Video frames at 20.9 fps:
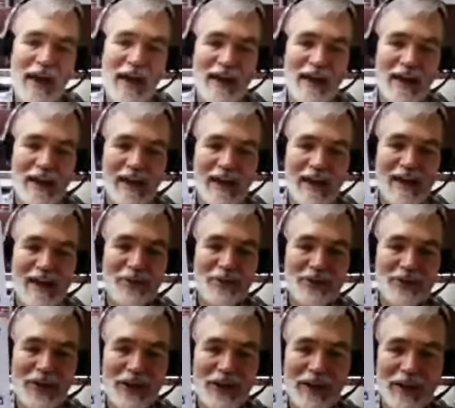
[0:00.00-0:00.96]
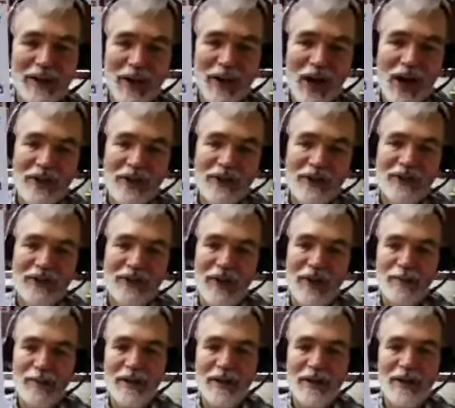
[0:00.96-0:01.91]
an interesting
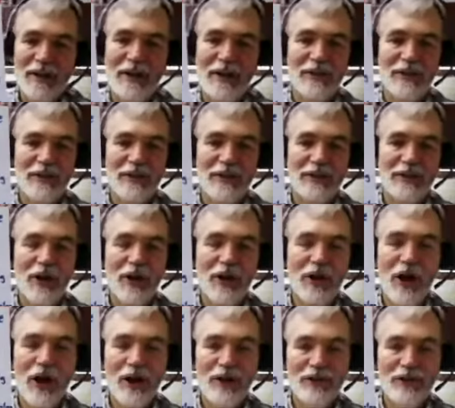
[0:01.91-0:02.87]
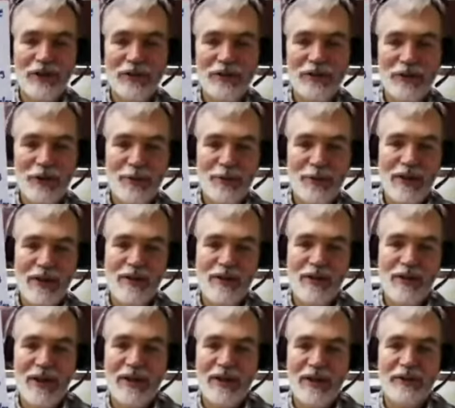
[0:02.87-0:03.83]
concept because it causes so many
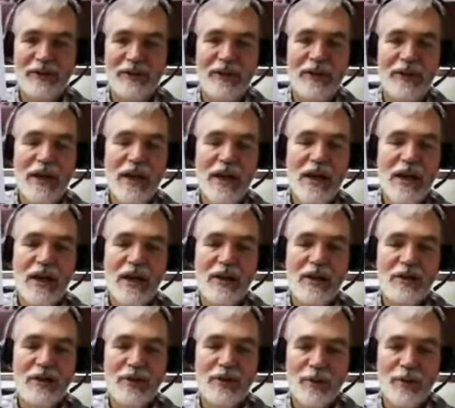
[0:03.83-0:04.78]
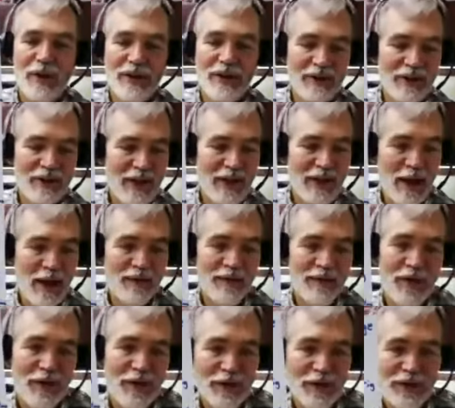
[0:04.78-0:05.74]
things, and the reason that I'm
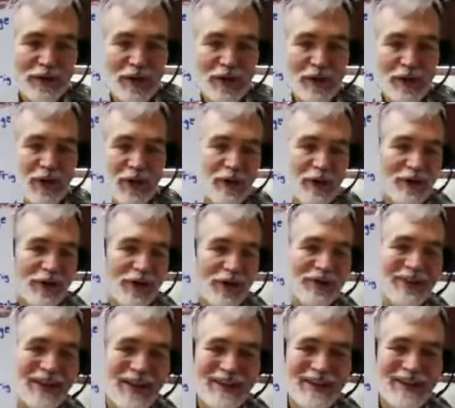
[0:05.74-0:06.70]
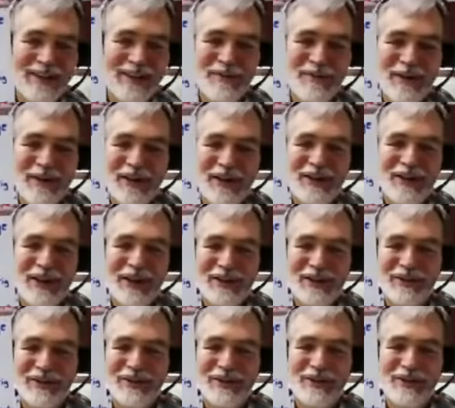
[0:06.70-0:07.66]
focusing on this glycemic
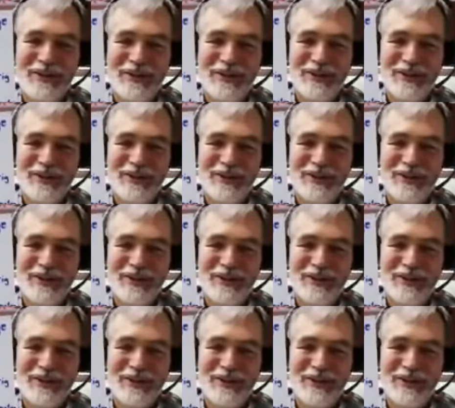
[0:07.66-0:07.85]
index